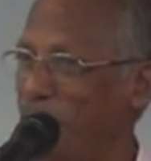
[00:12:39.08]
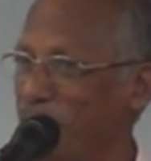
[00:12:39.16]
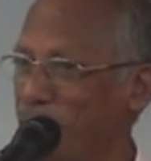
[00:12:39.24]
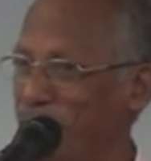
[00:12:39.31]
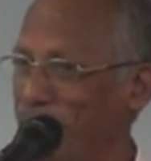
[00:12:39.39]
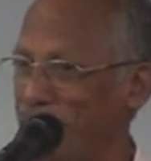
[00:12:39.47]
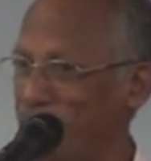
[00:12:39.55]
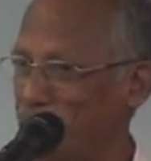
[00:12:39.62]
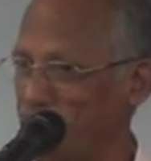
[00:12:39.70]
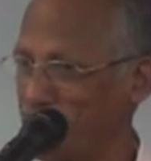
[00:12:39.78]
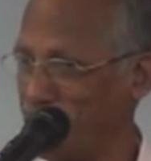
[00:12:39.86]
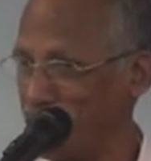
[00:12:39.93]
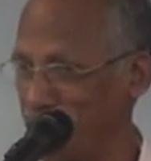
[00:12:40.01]
our
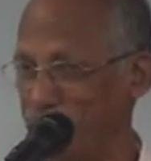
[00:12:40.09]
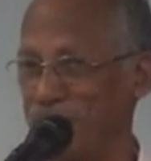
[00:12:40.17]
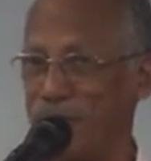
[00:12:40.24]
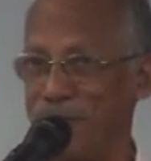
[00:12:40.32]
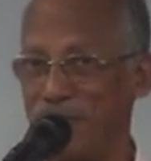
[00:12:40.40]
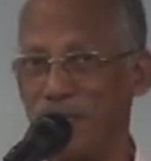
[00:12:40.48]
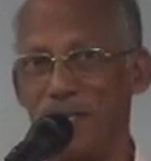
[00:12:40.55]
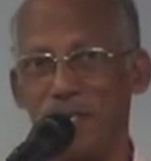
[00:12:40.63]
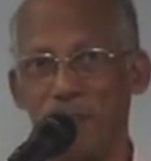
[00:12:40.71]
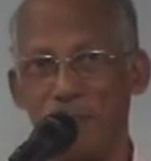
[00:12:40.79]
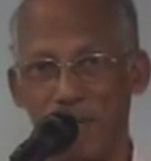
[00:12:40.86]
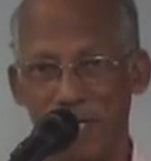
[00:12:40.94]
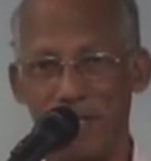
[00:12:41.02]
experience.
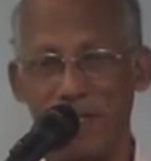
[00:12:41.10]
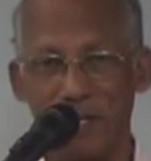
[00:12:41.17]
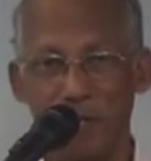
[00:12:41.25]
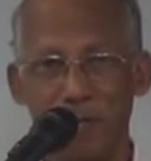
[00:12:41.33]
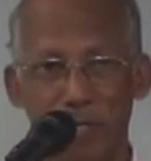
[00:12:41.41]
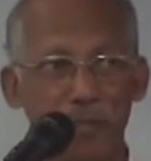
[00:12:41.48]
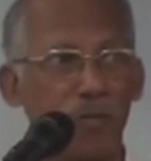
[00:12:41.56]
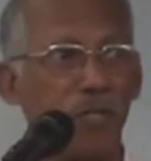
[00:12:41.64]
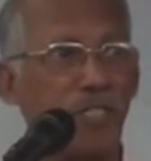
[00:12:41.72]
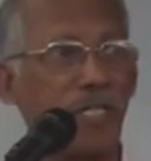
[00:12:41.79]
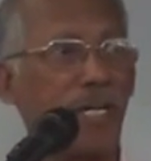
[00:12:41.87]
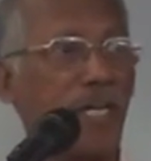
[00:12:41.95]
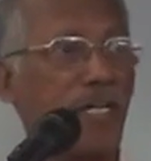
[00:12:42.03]
But during
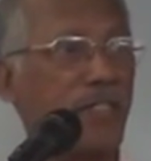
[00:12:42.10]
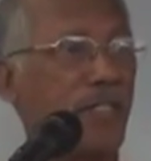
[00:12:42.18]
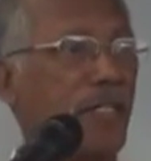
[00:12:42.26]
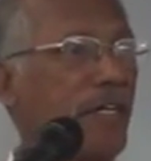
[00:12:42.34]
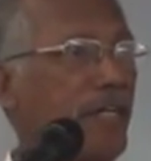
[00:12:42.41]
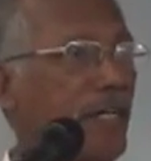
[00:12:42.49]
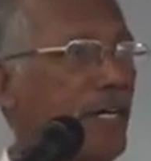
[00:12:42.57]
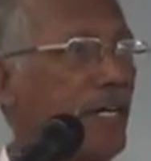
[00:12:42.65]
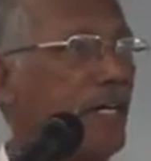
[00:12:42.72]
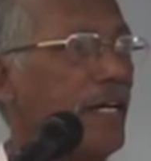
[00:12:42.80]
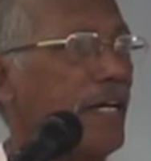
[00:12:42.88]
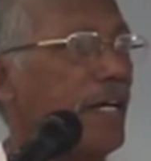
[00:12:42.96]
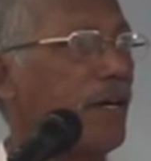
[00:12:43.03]
those days,
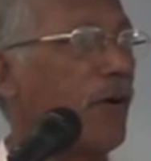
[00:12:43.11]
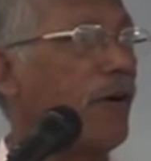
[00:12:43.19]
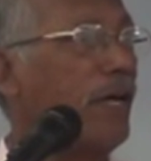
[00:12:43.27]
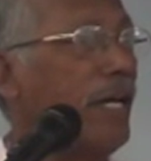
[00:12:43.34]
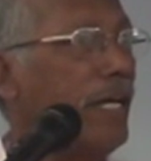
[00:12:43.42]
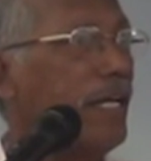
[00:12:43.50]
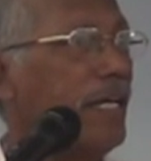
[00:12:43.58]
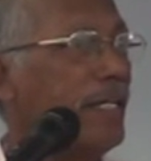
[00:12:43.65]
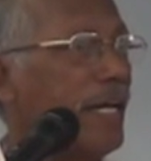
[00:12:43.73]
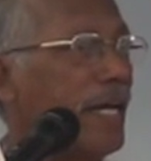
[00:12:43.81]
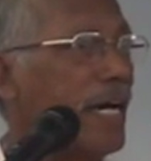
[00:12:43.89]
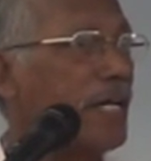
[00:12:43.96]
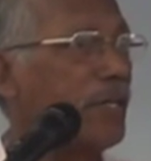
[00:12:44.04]
only
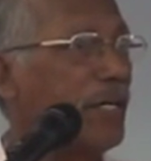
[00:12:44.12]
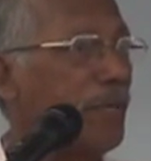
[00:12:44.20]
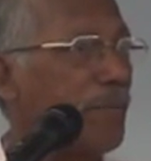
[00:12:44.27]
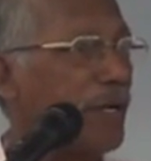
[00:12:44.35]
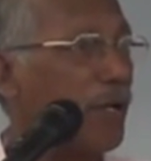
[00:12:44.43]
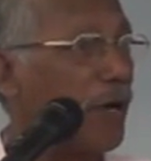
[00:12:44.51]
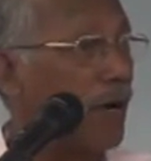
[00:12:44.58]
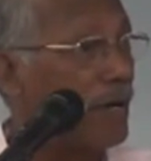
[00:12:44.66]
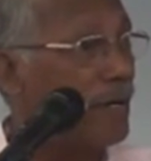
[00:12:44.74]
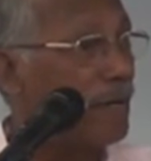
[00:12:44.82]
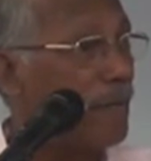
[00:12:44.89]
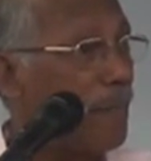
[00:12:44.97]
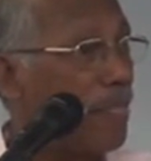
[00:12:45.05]
they had to depend
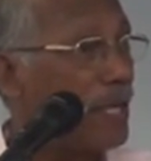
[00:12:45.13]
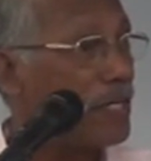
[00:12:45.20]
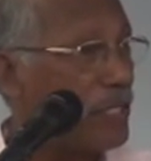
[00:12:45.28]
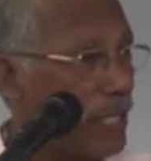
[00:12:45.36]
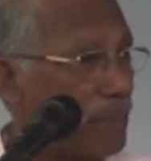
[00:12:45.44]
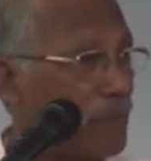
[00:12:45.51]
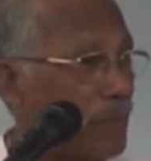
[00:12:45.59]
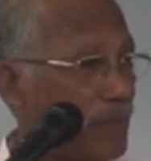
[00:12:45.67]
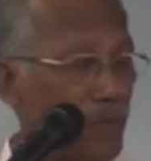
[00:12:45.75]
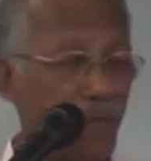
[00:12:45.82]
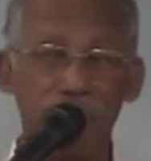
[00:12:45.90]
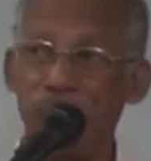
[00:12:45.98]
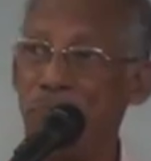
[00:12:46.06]
on
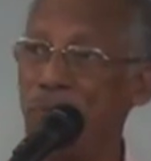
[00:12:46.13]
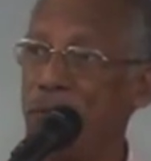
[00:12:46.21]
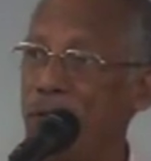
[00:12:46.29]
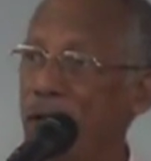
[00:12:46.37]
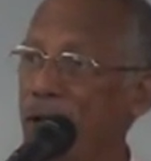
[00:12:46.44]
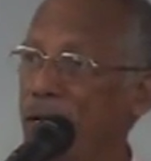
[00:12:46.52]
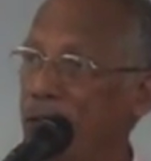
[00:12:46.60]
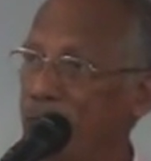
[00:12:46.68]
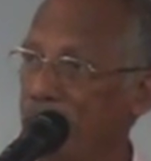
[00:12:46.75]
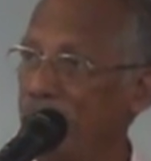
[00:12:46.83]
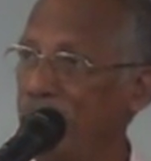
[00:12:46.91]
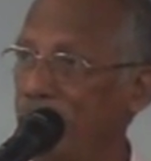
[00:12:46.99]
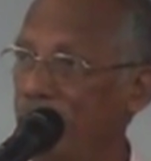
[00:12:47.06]
ships. And
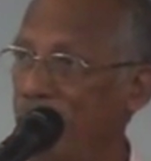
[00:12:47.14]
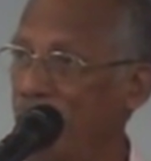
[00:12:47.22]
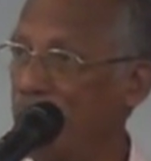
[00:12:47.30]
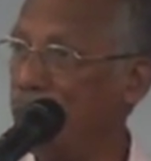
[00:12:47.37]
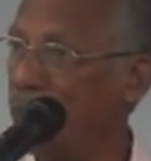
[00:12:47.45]
he had